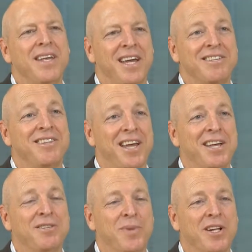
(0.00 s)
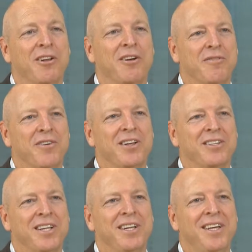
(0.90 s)
Yes, there has been a lot of
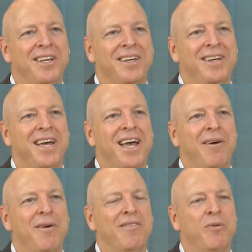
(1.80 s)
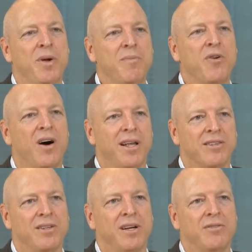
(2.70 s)
volatility. However, we pride
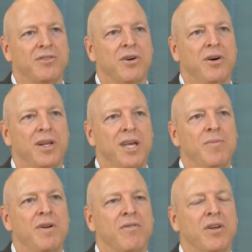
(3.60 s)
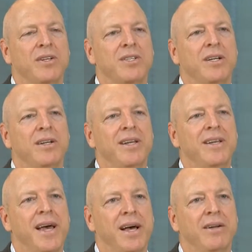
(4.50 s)
ourselves on keeping volatility
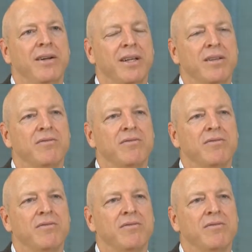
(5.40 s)
down in the